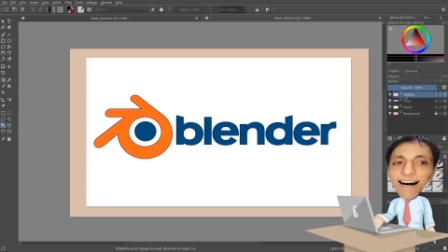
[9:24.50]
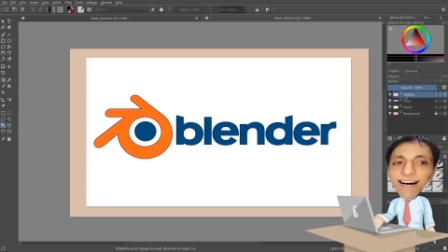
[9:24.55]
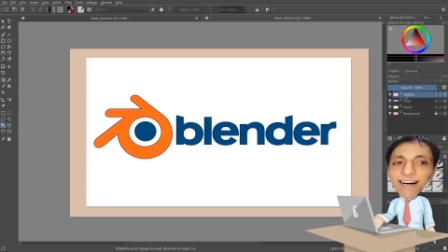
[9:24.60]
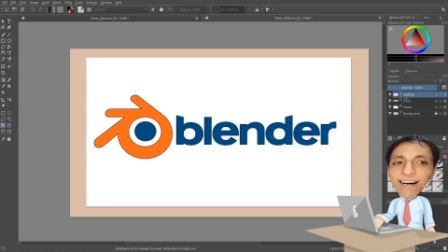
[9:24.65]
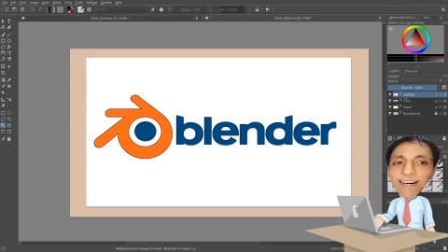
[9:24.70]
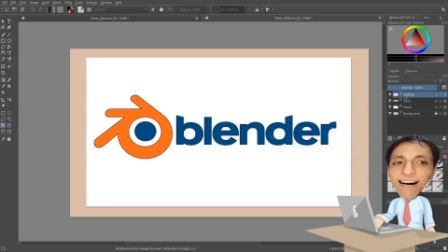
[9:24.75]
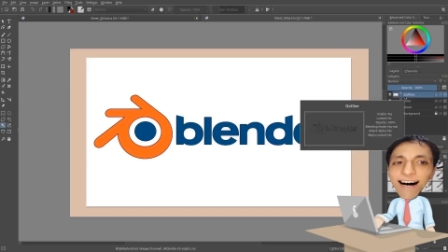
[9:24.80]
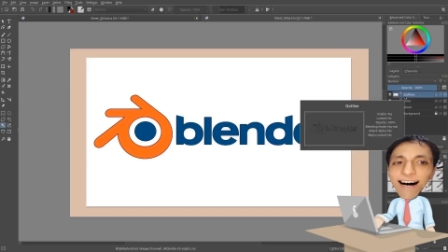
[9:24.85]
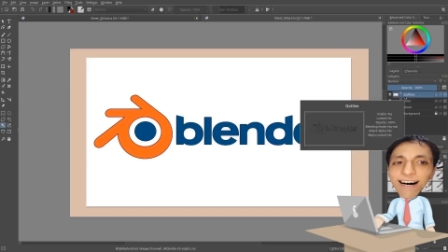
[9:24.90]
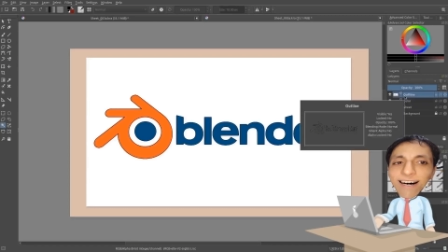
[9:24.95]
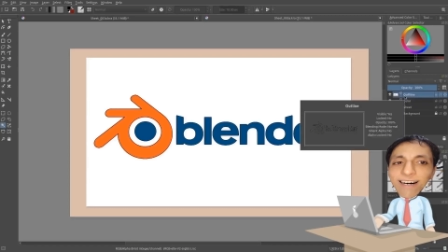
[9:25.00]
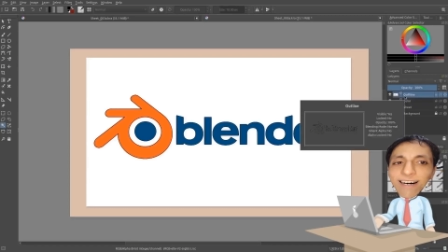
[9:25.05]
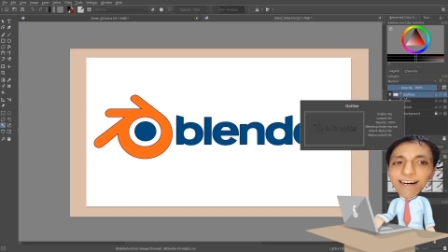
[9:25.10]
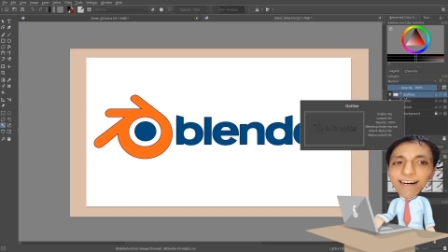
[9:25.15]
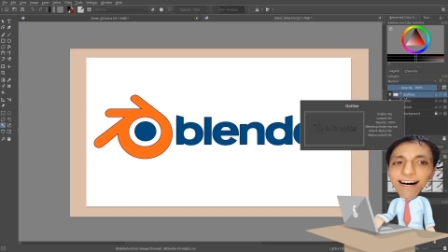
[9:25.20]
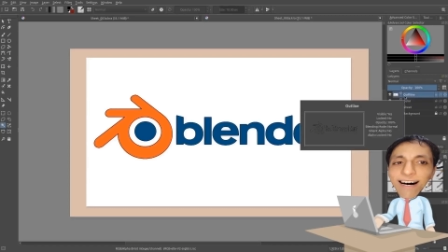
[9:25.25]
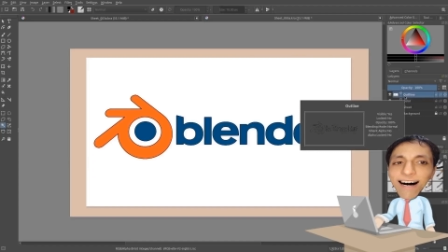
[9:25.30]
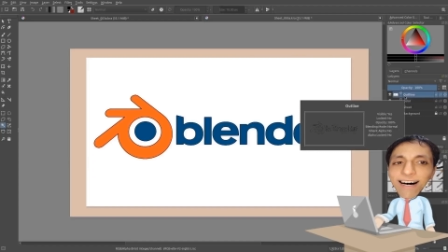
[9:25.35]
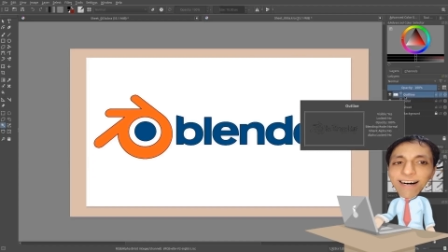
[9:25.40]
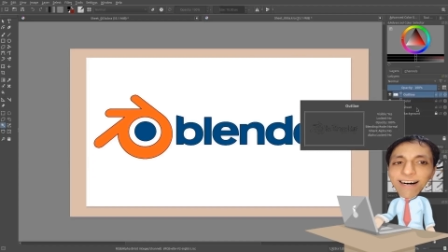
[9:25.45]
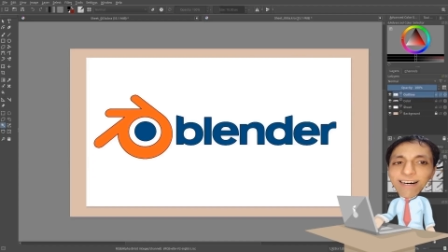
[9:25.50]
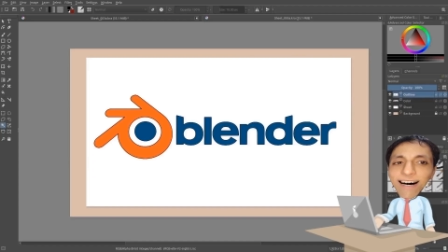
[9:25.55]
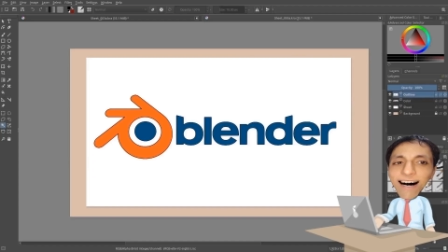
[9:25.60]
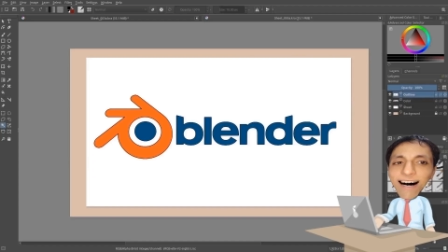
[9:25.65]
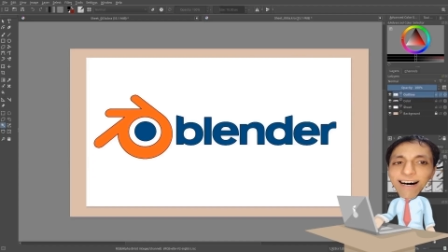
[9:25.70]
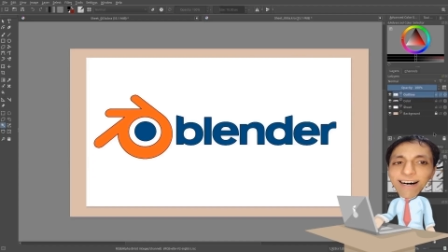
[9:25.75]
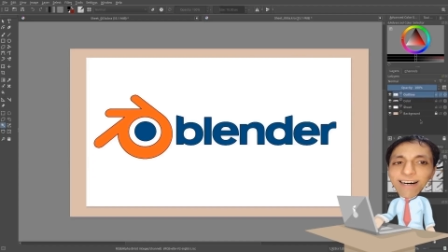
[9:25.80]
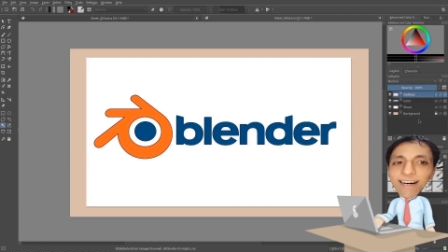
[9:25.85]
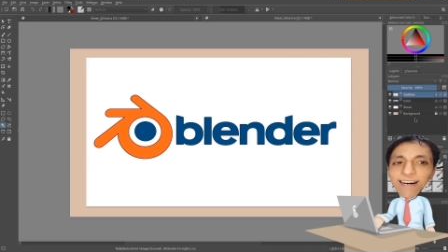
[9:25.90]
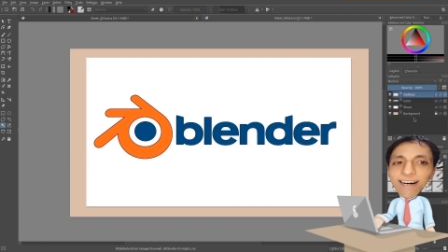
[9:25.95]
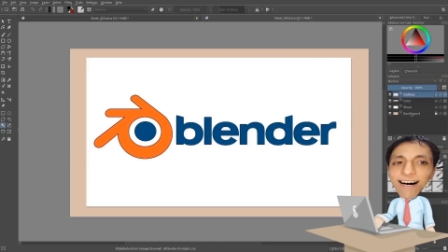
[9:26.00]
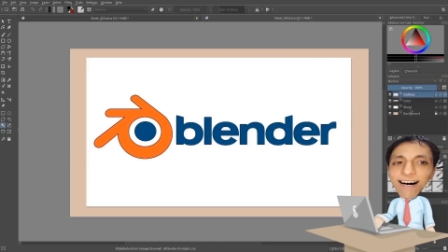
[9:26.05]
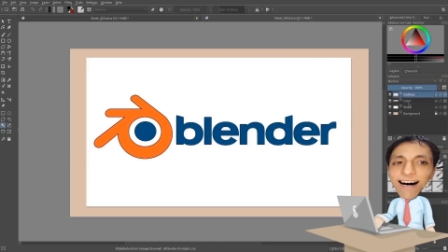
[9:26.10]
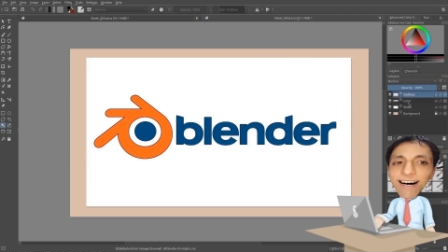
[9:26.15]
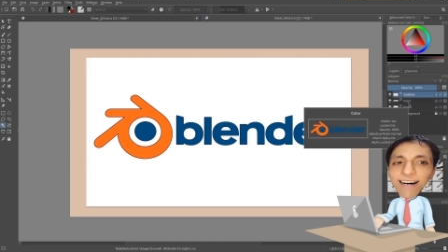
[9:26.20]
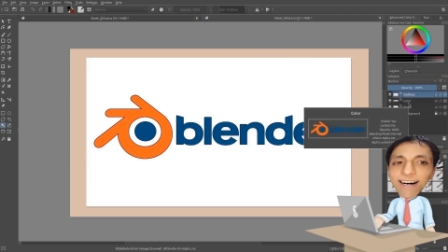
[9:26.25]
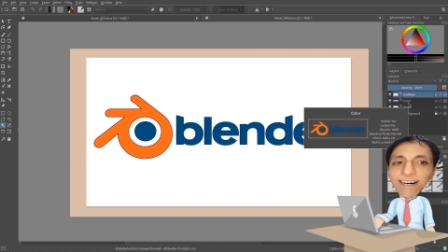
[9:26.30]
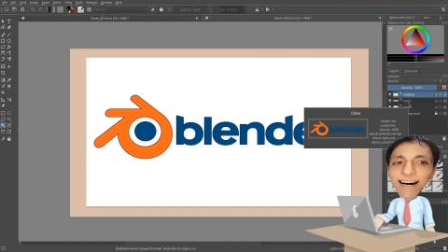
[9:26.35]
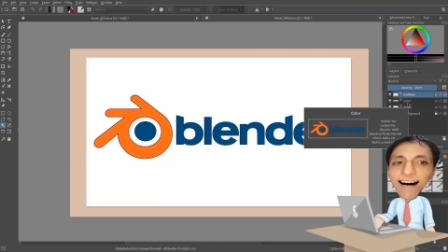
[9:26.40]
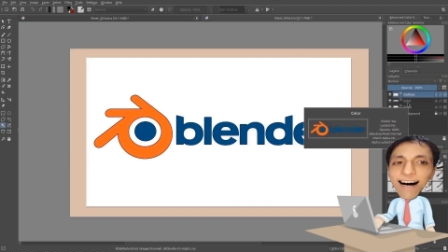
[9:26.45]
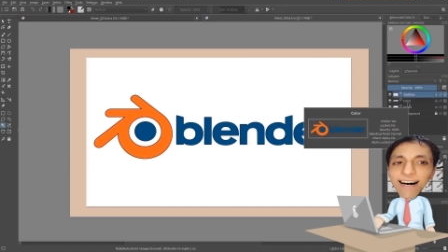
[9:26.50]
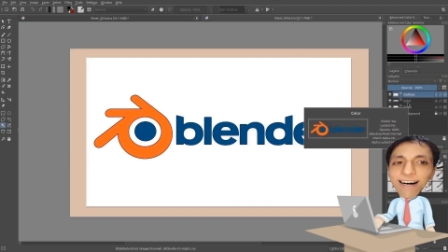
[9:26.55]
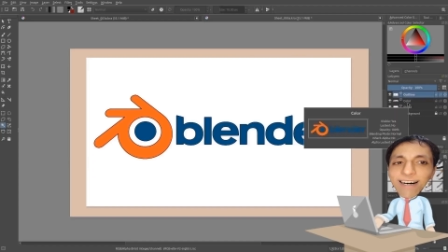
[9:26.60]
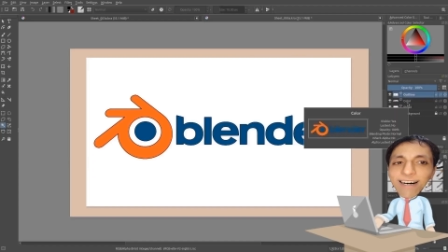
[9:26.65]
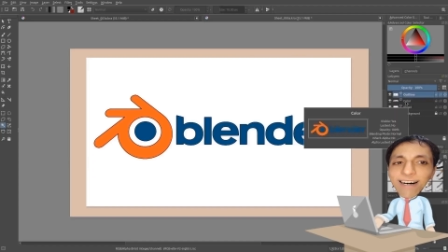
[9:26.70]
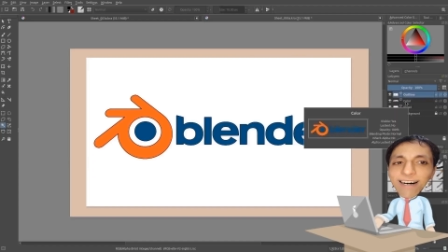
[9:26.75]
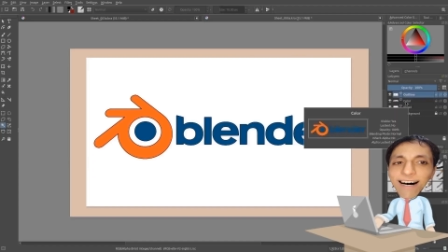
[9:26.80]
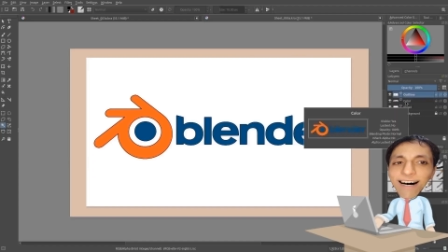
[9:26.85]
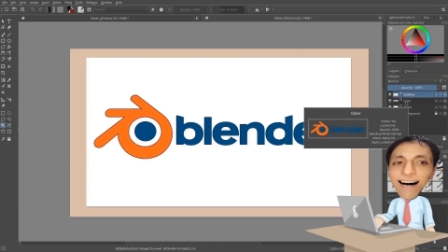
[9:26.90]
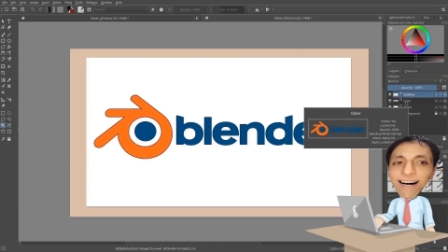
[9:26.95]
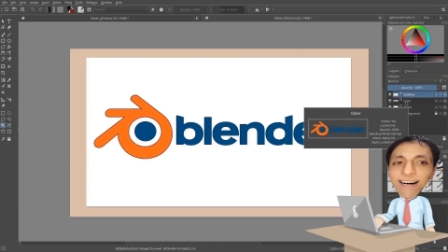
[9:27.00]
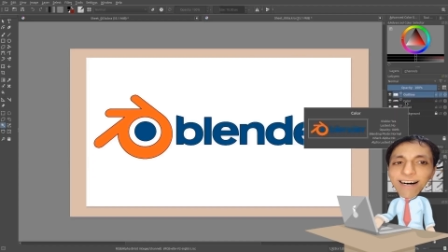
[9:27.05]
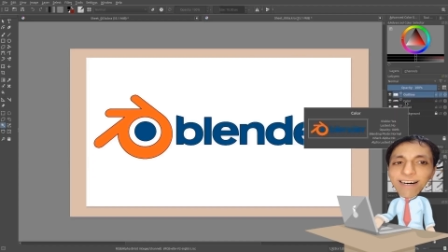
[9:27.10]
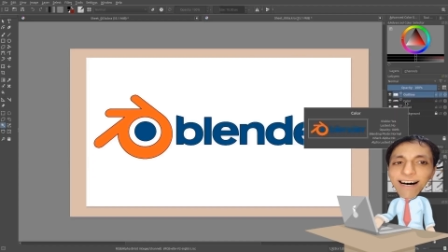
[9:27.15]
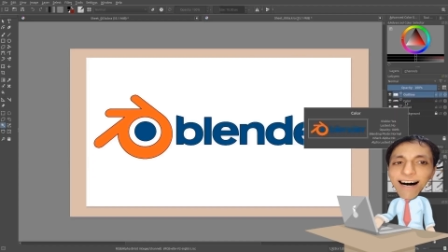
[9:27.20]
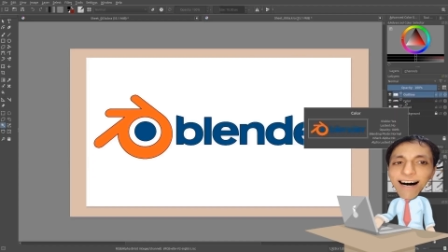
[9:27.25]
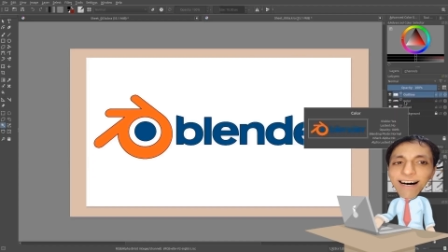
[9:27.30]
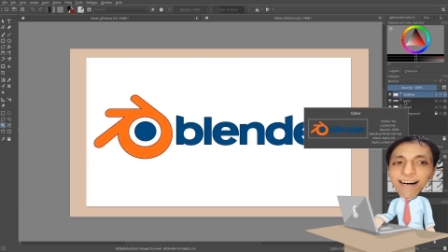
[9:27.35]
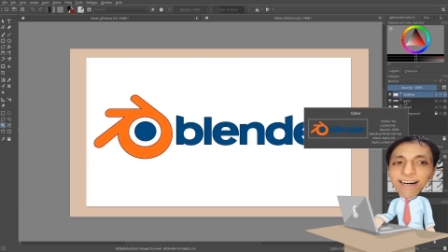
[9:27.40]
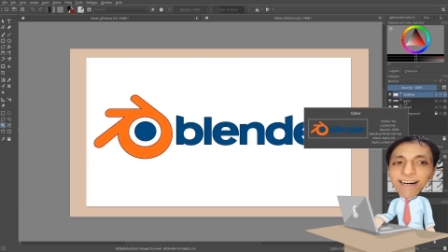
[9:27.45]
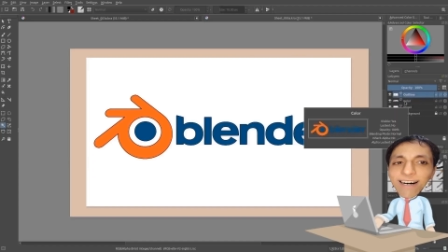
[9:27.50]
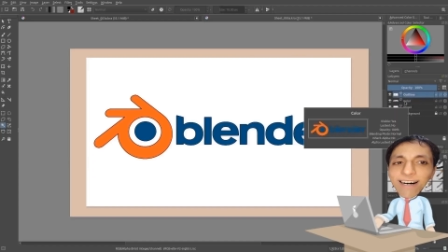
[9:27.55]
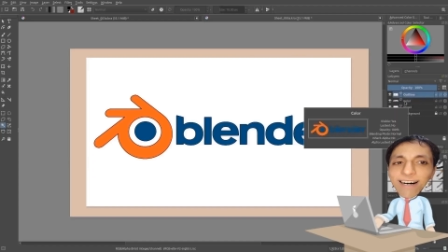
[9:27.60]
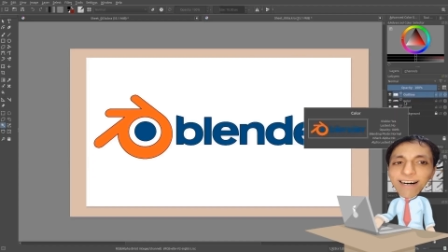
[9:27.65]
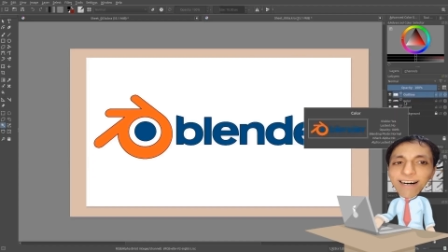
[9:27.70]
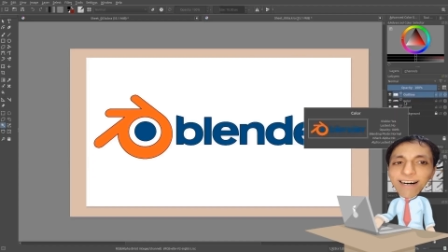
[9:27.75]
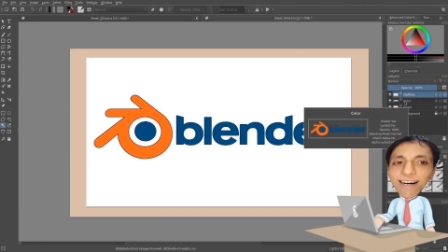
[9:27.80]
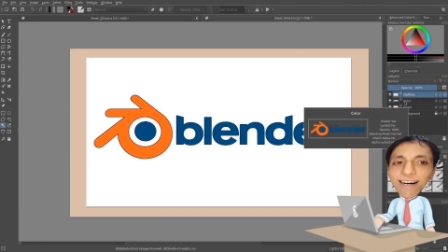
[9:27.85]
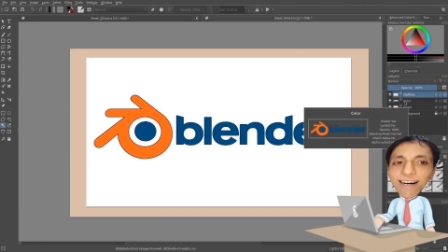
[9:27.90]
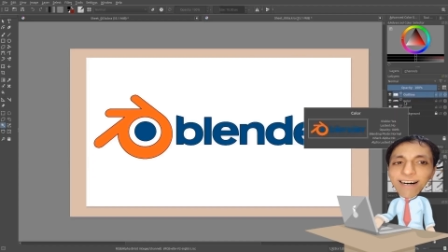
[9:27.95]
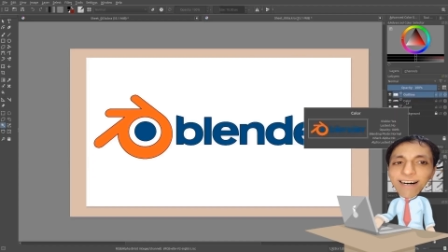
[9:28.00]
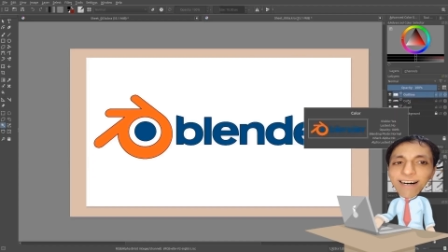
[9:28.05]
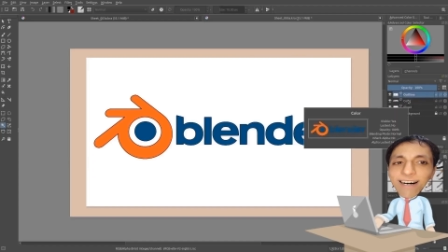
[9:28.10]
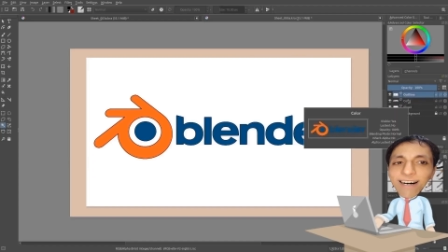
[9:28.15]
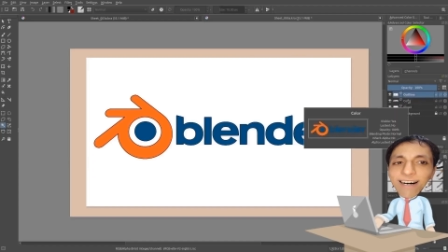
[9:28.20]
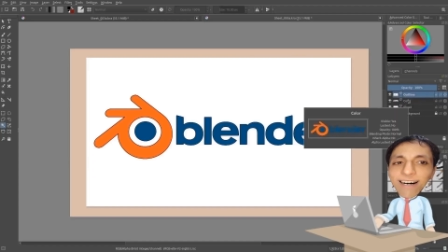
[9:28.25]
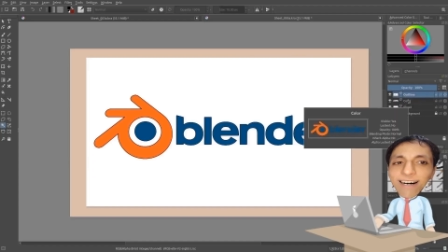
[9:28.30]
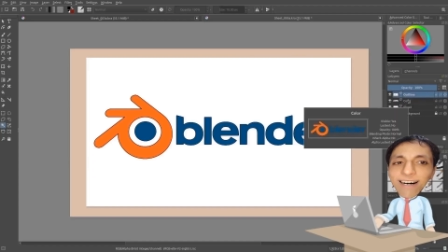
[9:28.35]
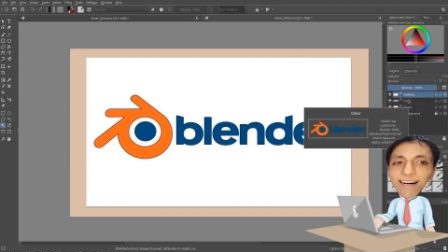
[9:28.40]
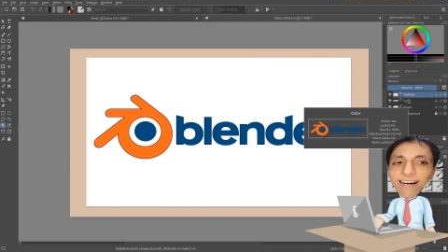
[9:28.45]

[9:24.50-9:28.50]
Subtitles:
Okay, linear art and color separated.